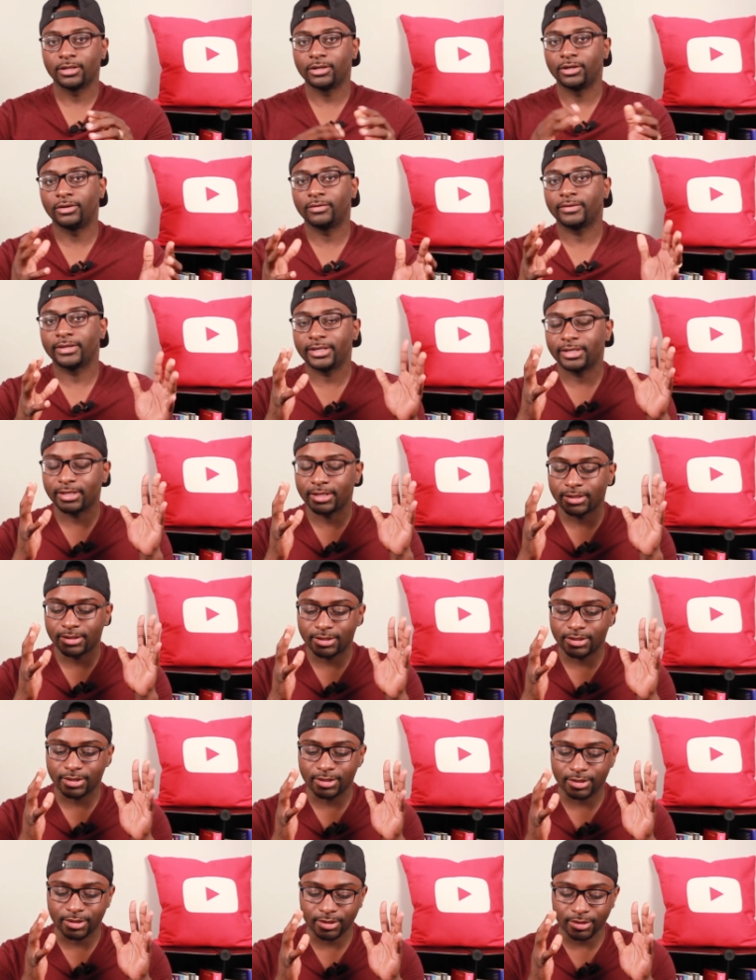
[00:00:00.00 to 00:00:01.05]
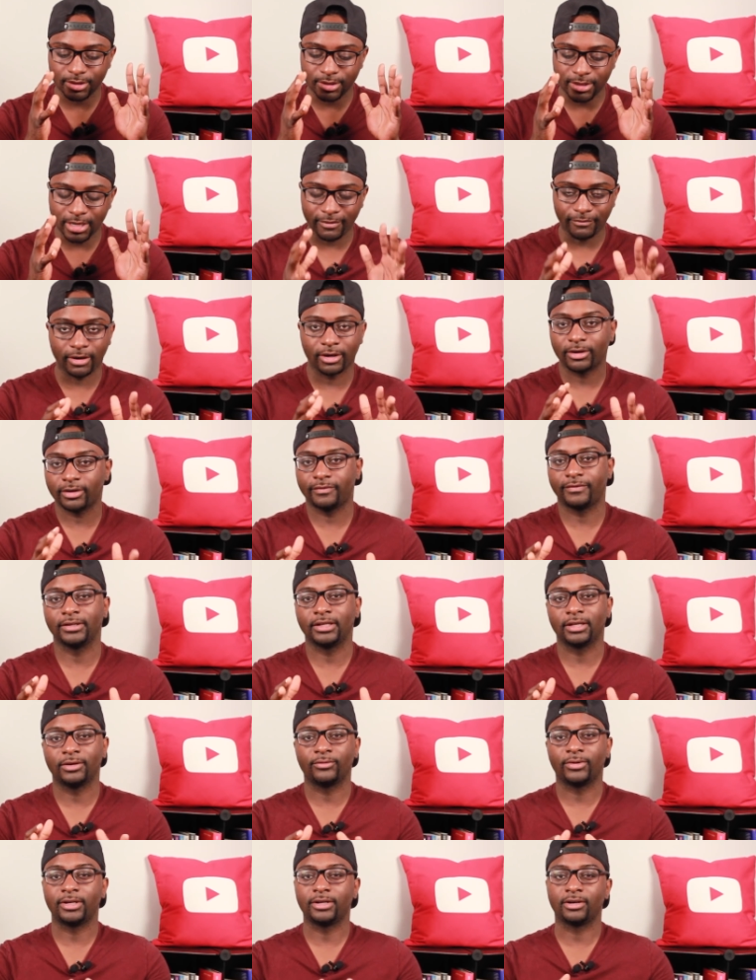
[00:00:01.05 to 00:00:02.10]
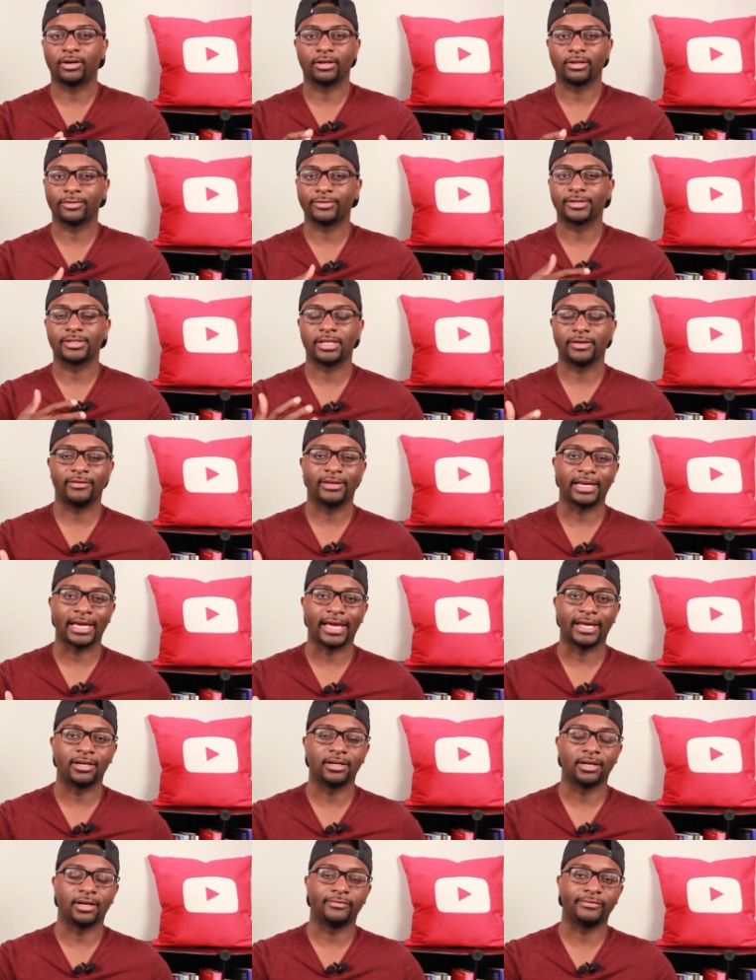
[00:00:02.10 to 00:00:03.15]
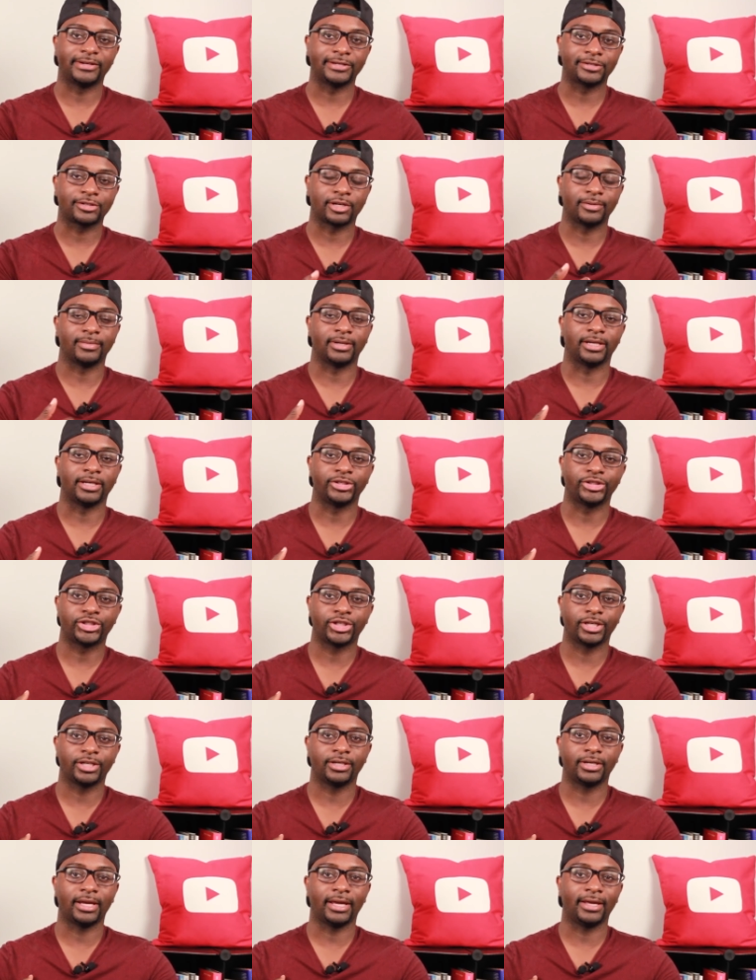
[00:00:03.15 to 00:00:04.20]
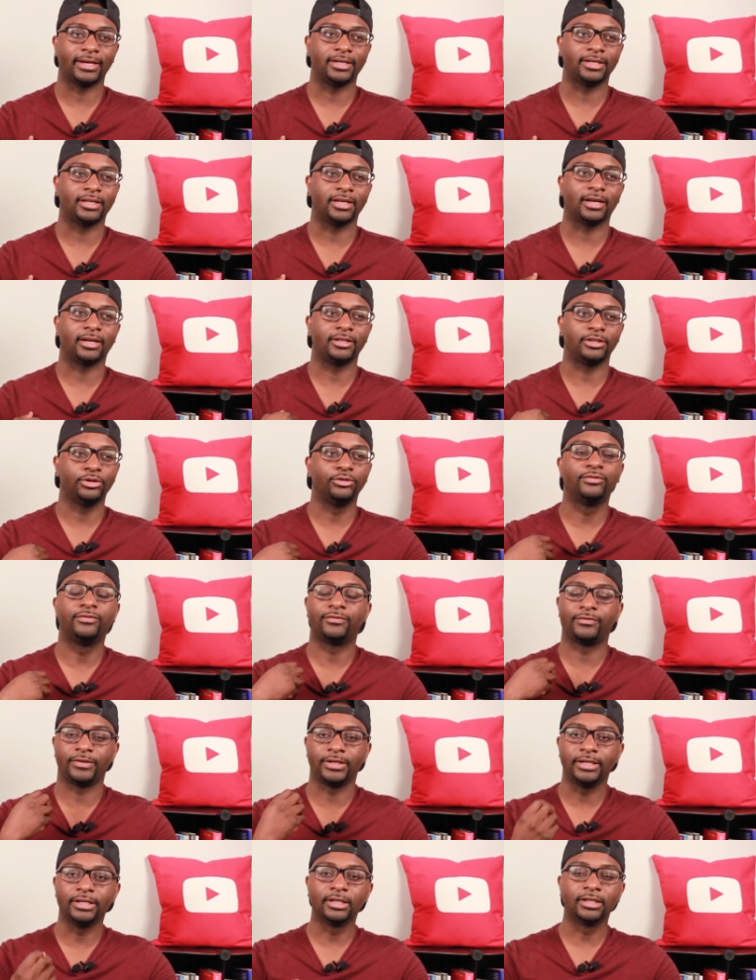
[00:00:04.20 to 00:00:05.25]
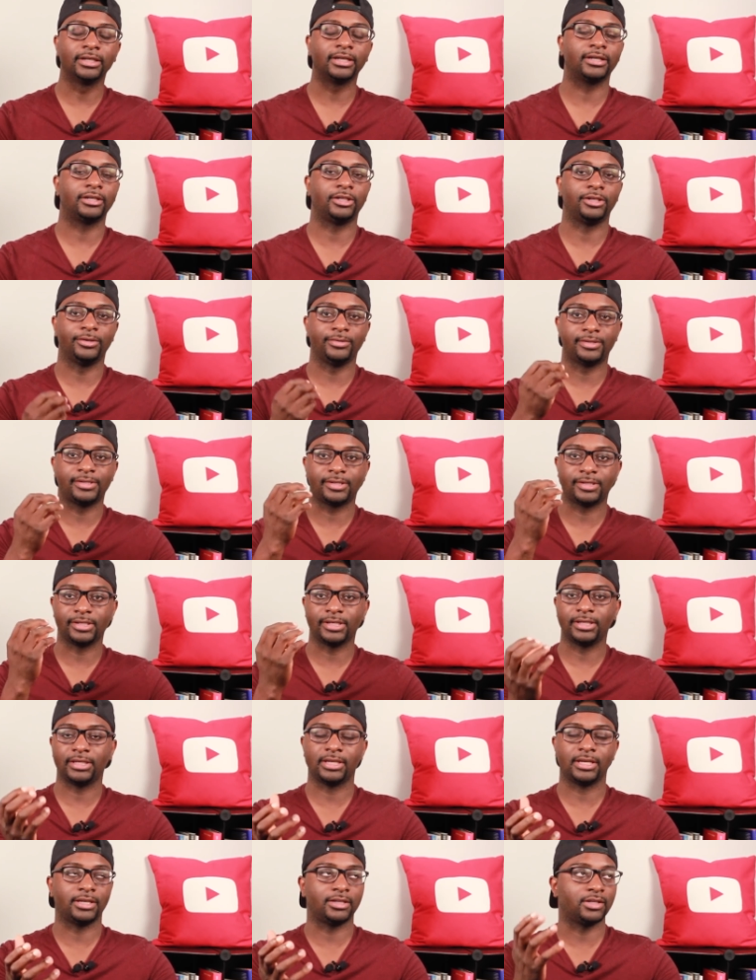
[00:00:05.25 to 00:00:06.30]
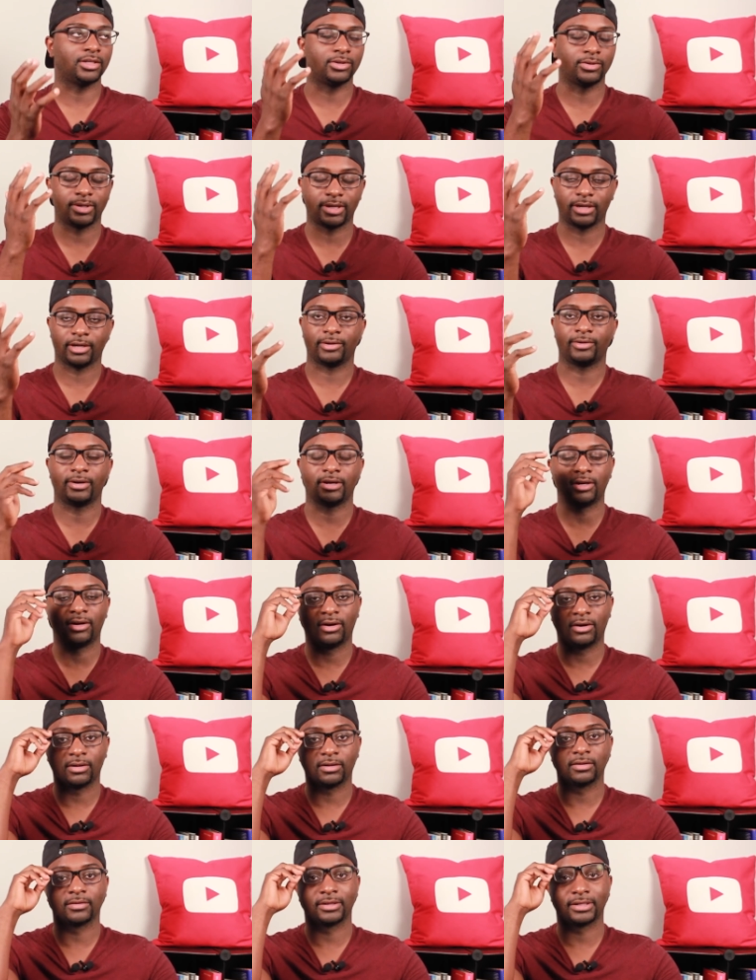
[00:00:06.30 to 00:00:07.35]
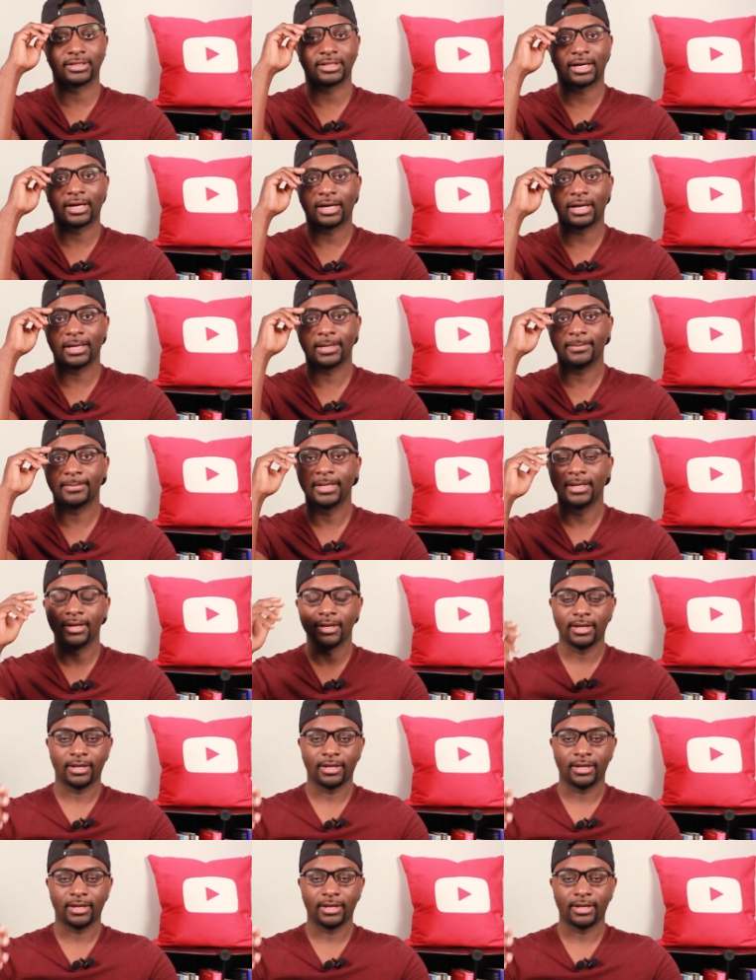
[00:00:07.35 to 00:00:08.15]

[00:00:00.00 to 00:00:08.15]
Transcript: You know, it's never a good feeling when you're on the receiving end of discrimination, and you feel it, you see it, you hear it all the time,